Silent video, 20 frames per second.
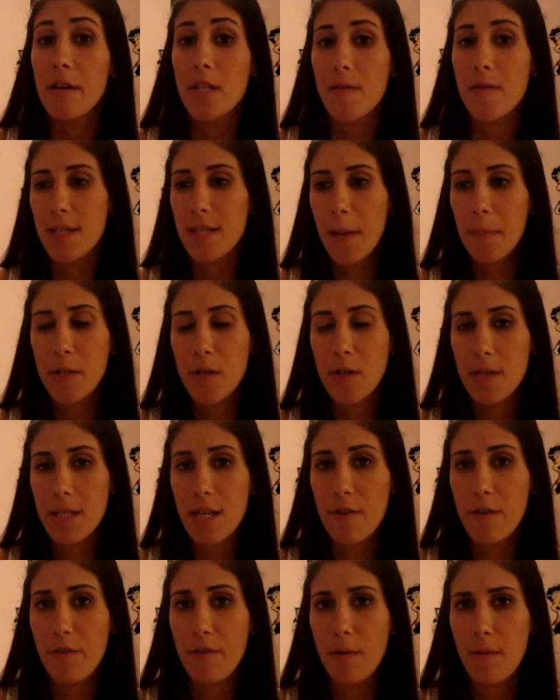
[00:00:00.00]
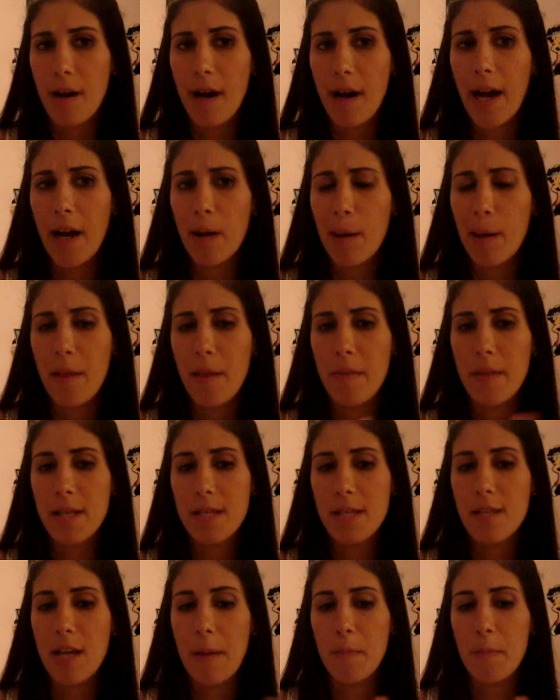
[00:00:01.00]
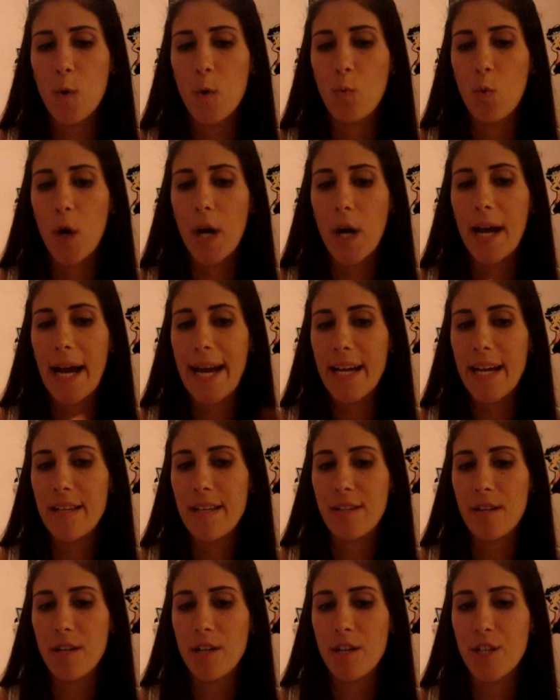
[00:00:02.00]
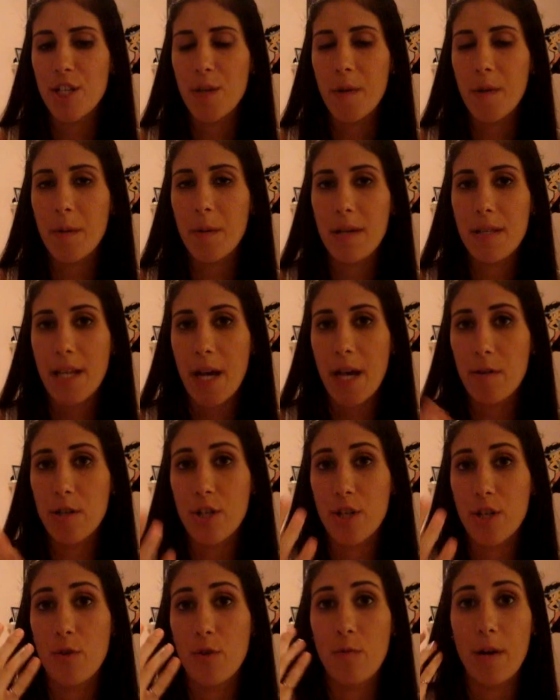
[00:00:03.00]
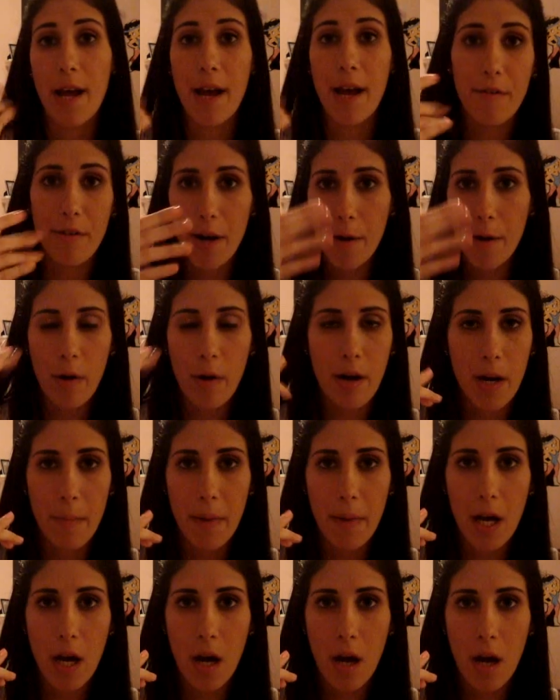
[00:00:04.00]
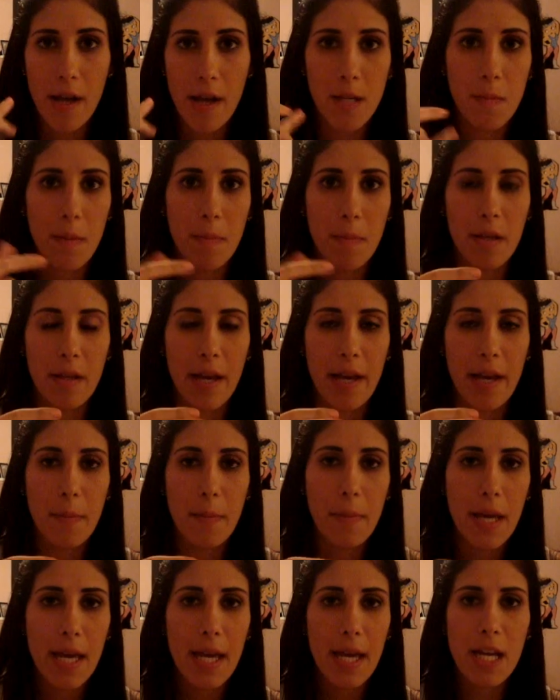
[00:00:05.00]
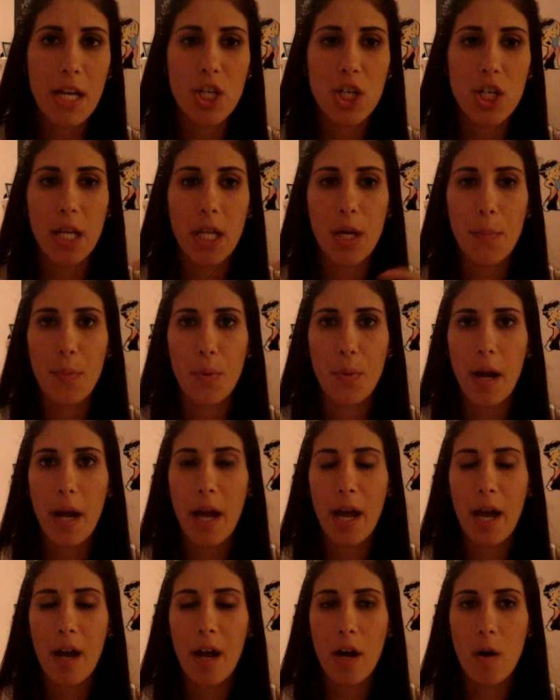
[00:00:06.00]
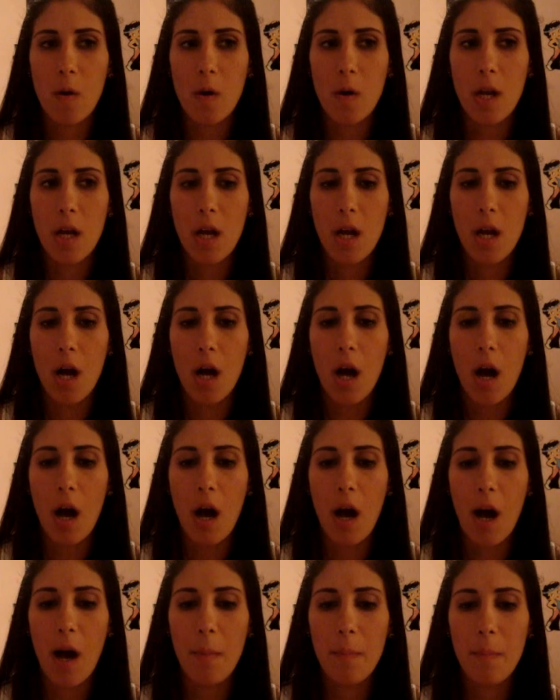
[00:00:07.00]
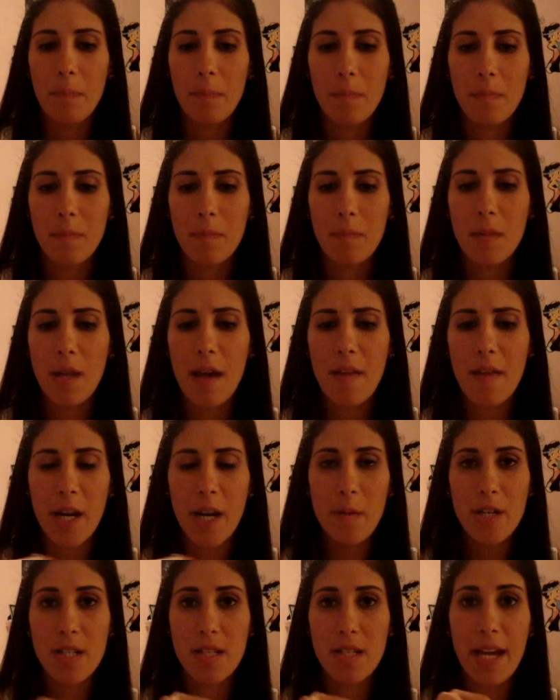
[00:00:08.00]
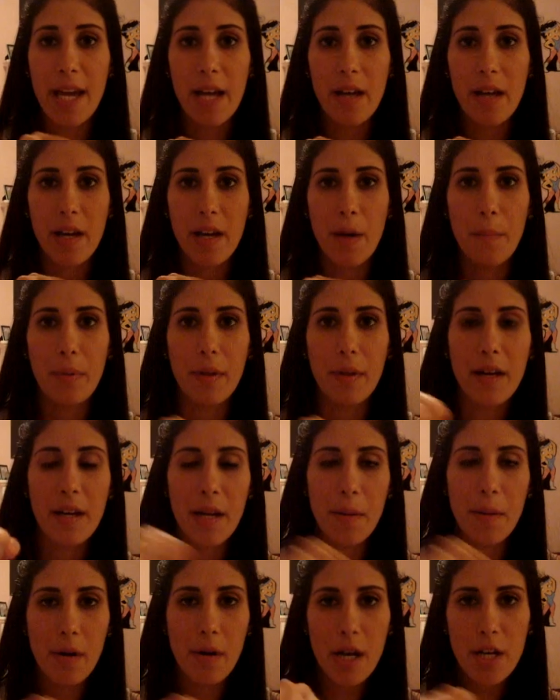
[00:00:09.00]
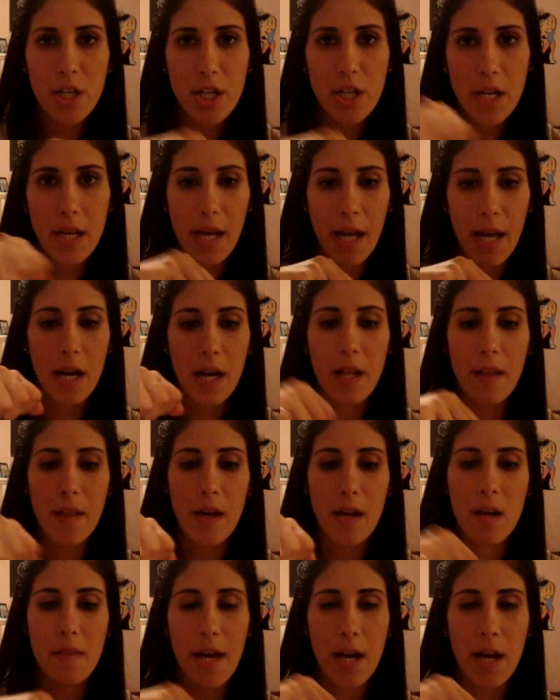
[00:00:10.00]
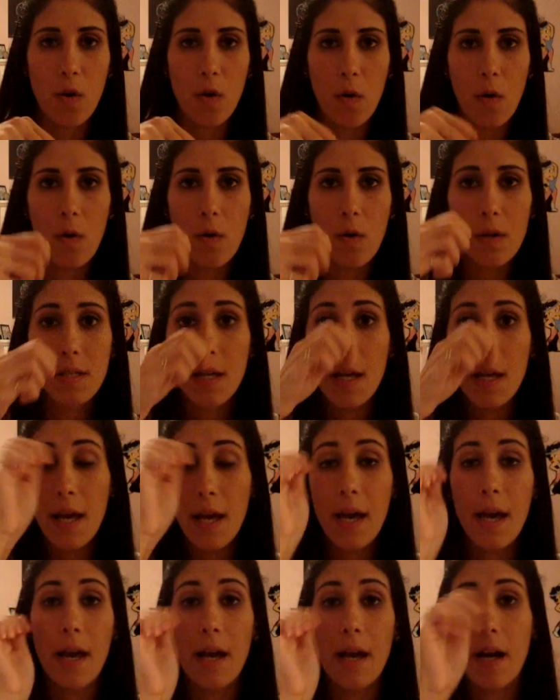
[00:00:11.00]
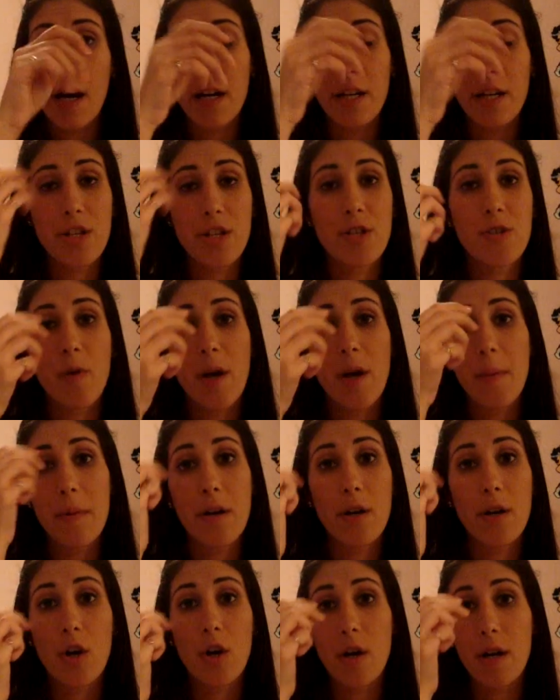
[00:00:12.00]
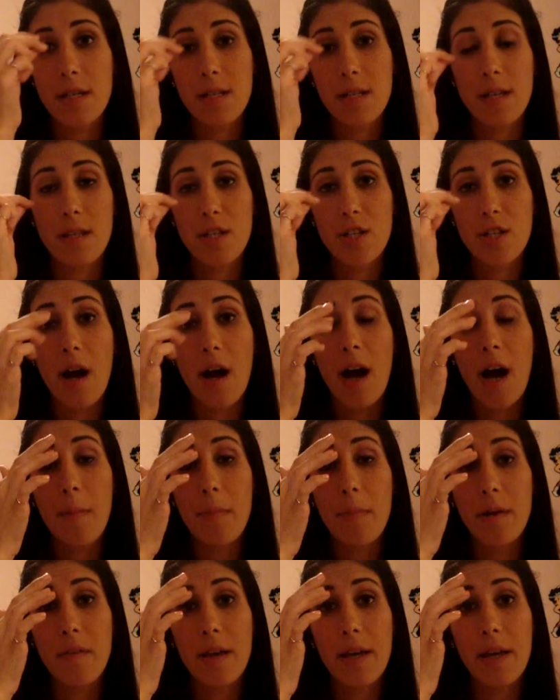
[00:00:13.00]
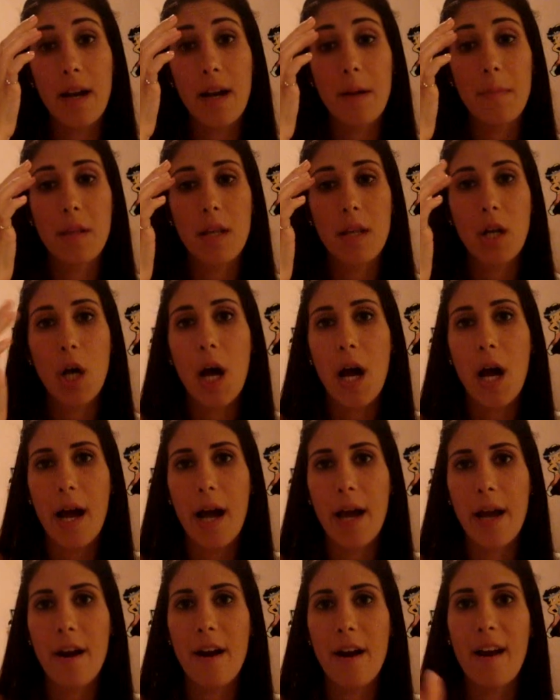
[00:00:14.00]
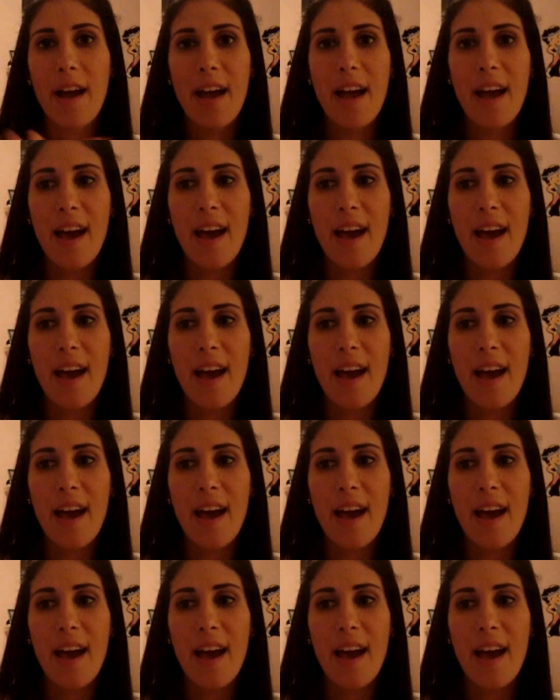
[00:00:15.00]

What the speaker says: So I stopped using it for a while, and then this summer what I started doing was I would do whatever I wanted on my eyes, maybe like a beige and like a brown, and then I would just take like a blending brush and get it in there in that gold and kind of just swipe it across like the top, or even get up a little higher,